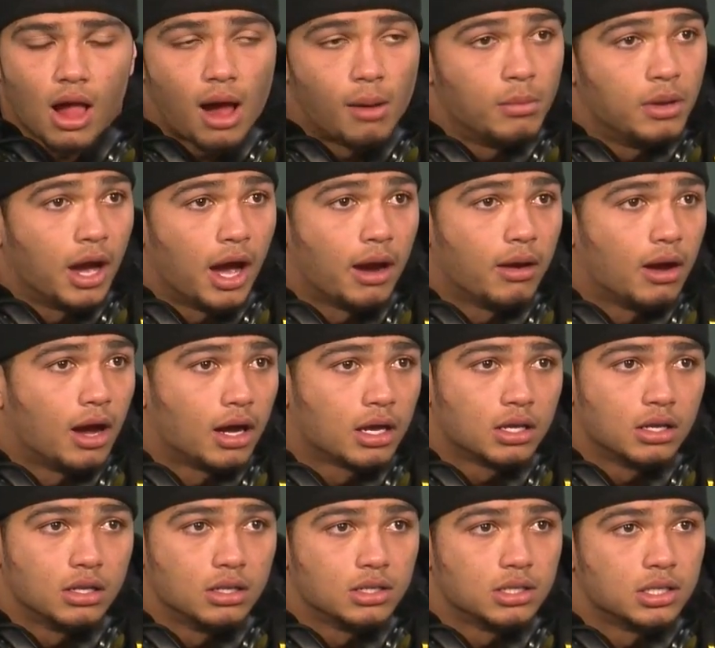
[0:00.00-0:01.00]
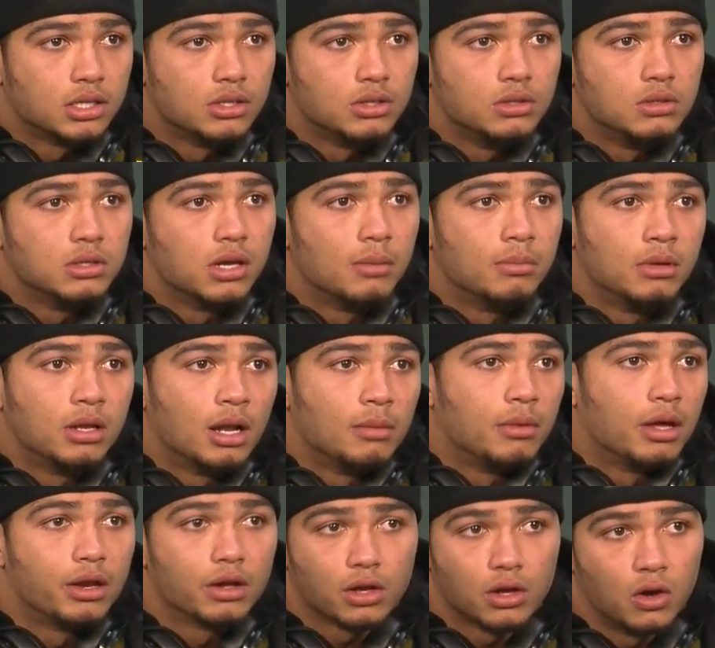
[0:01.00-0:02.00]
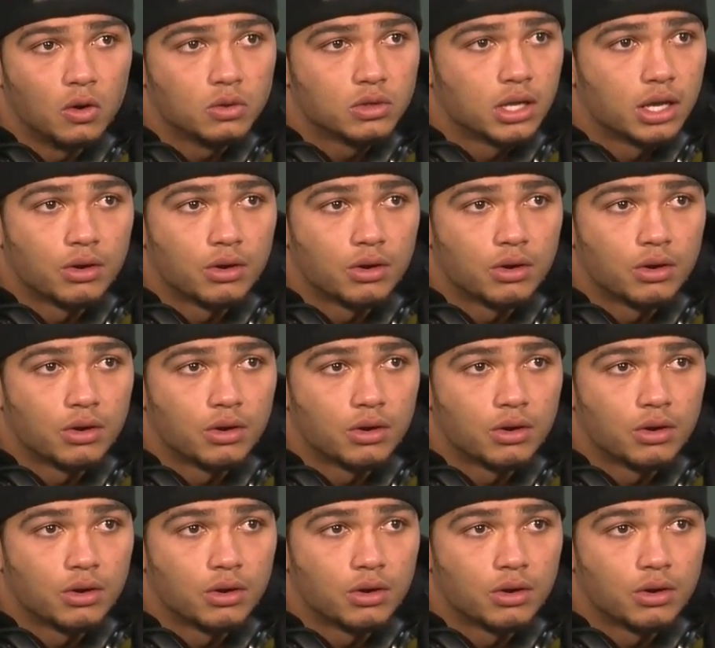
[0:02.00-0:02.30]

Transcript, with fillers: I mean, I, I couldn't tell you. I mean, I'm not a coach.